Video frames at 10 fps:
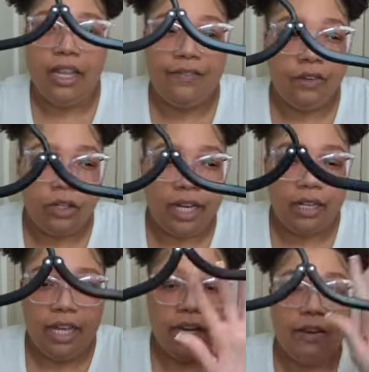They fold
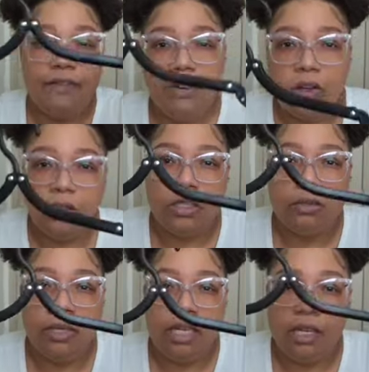out, they unfold to
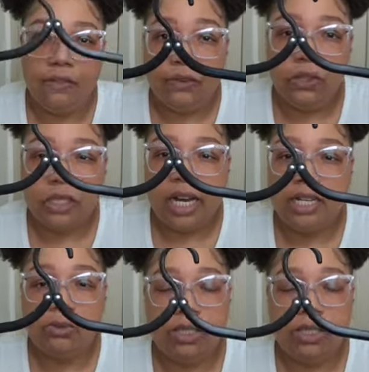be full size,